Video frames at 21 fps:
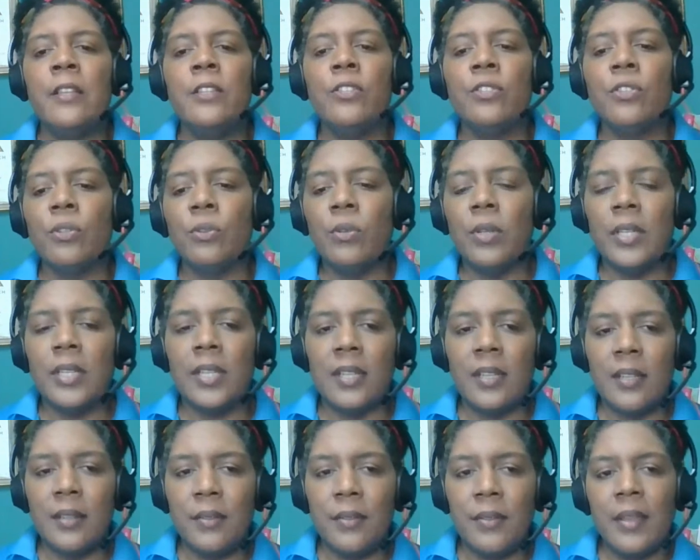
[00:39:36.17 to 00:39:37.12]
So
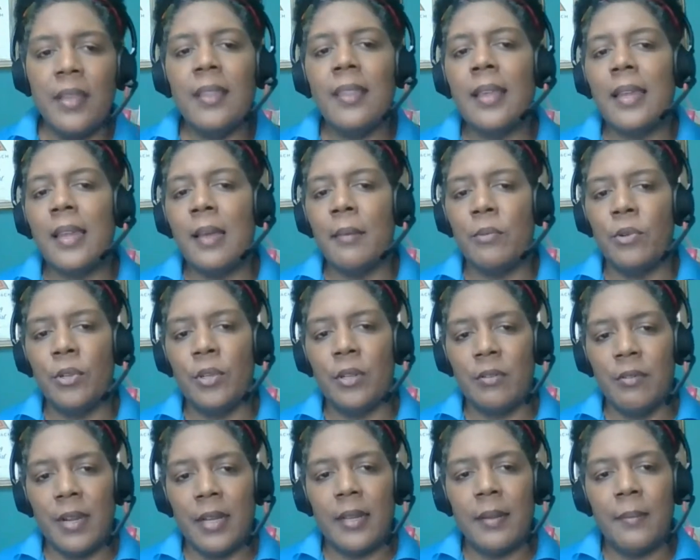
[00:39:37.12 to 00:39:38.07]
another thing that I'm going
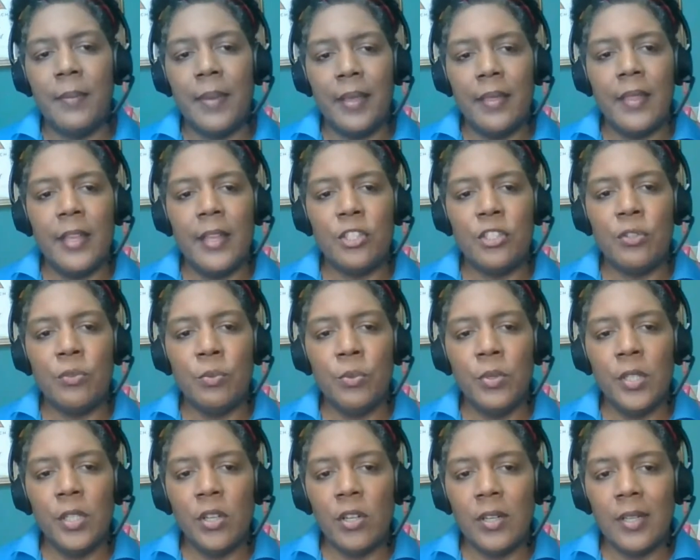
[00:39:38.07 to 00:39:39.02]
to recommend that you
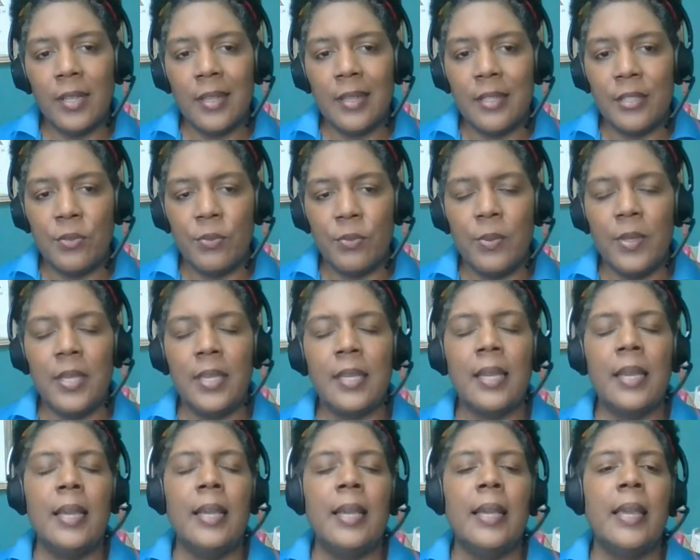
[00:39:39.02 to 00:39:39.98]
work on this week
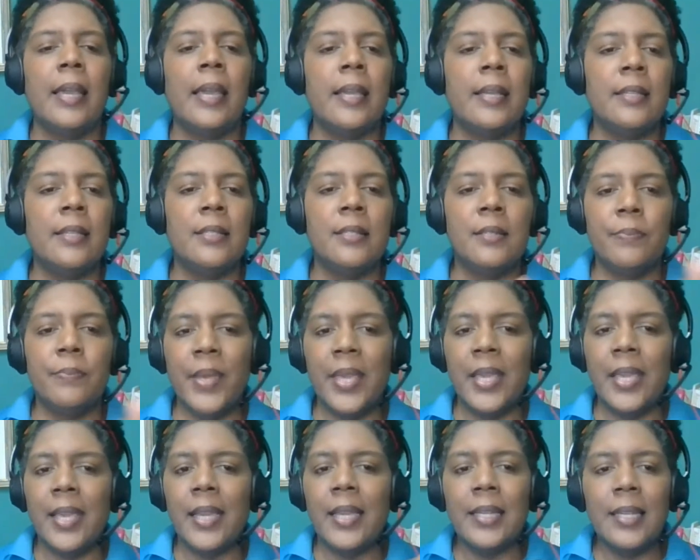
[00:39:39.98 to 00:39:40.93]
is
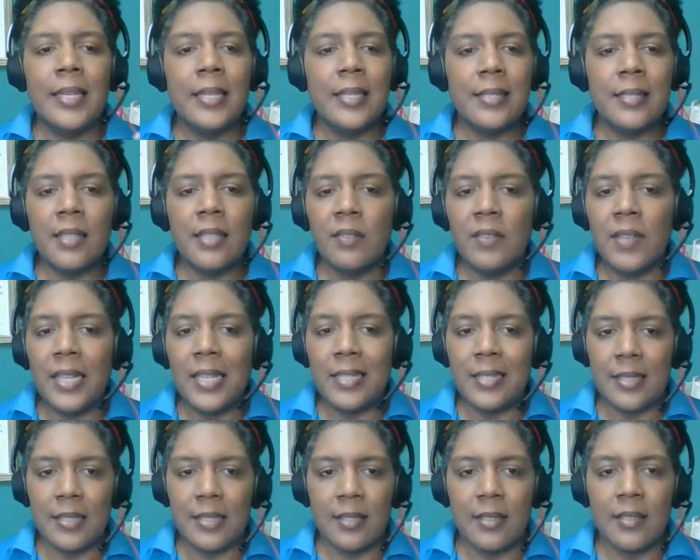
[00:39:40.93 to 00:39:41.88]
making a list of
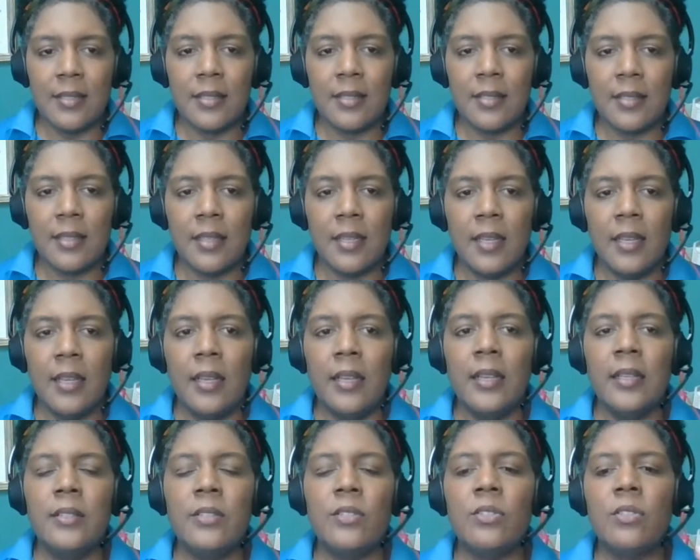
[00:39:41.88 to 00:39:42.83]
lessons.
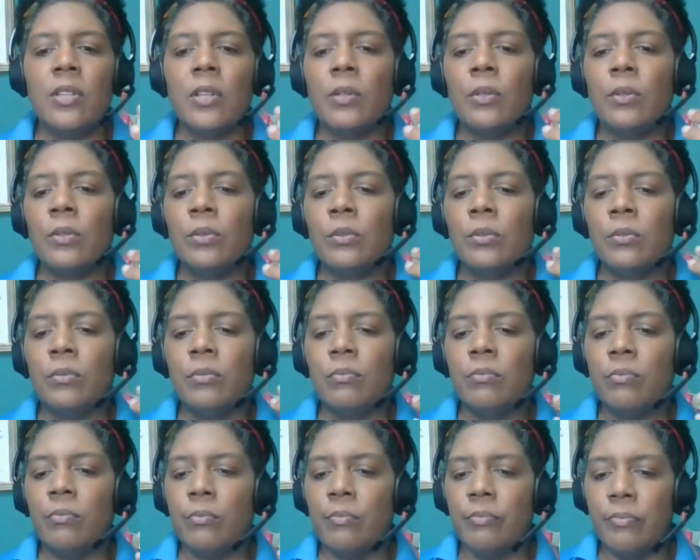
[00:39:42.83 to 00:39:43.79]
So
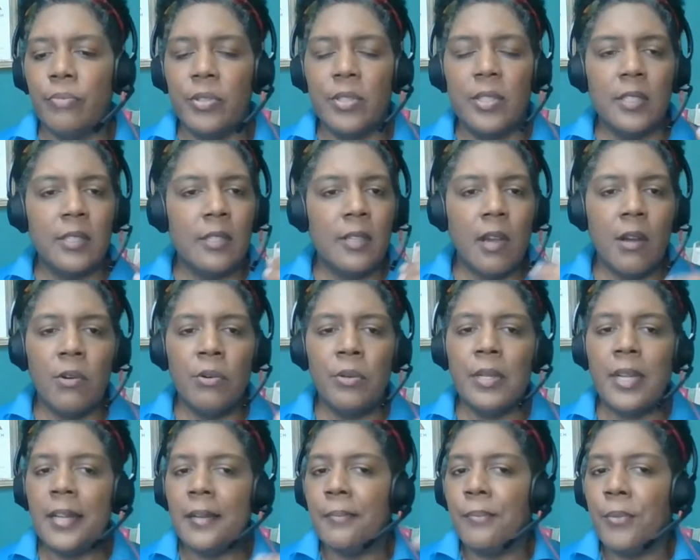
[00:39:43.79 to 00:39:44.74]
sit
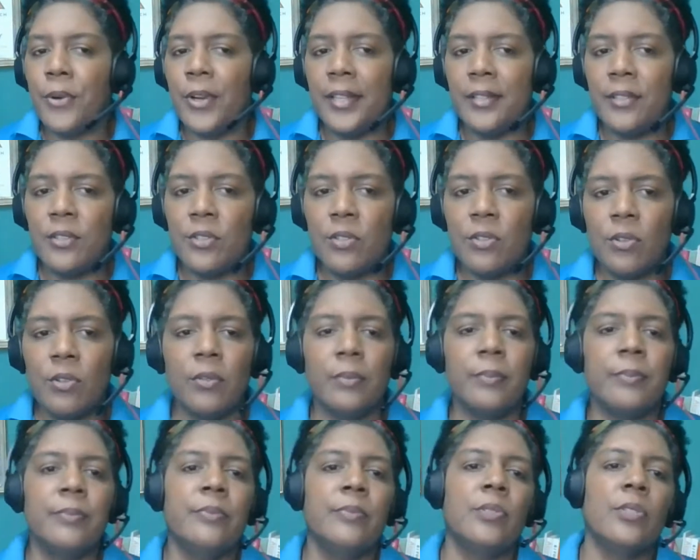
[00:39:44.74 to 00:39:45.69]
down and
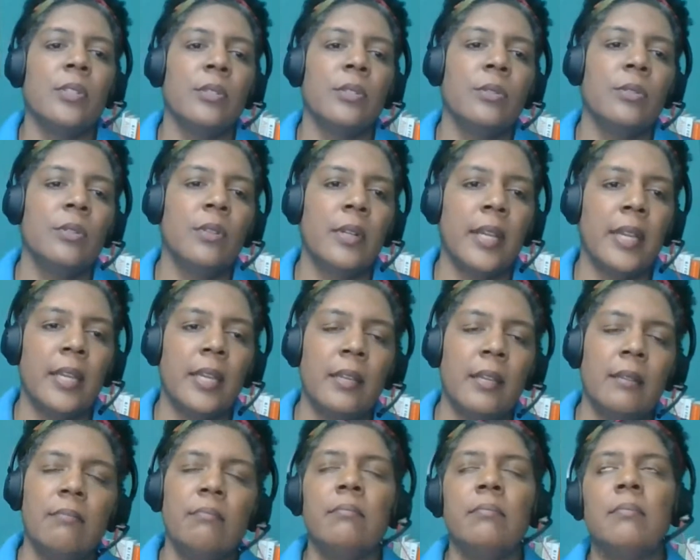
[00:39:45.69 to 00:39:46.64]
brainstorm. So,
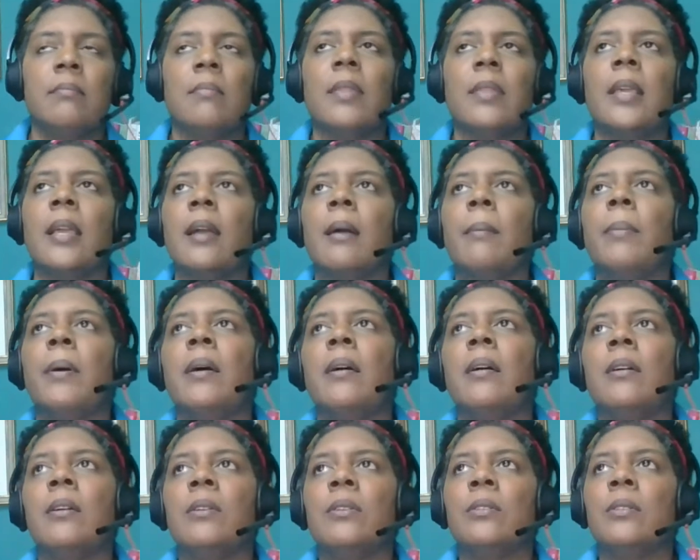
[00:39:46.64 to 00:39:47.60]
okay, think
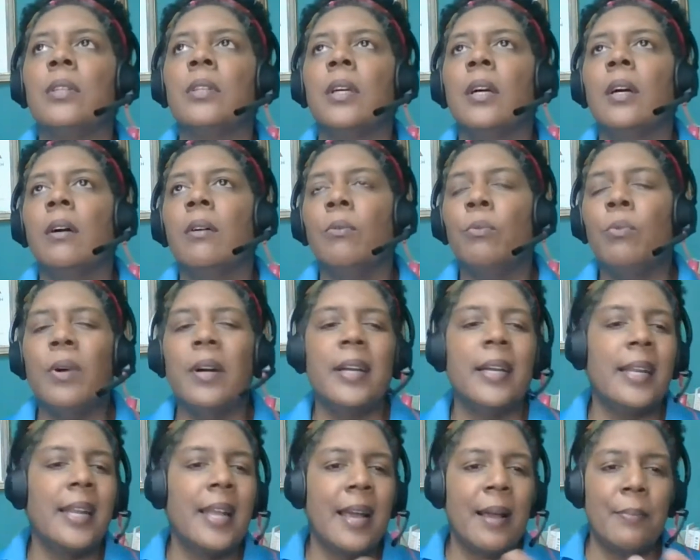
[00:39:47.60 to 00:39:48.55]
about what
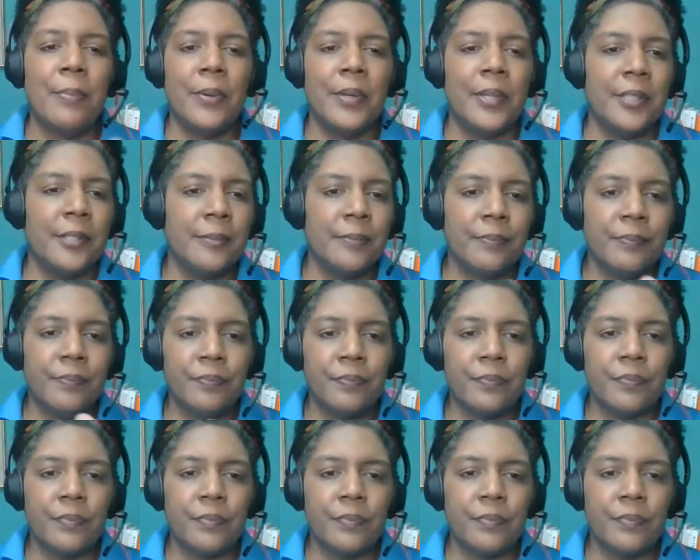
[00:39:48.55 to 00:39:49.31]
could happen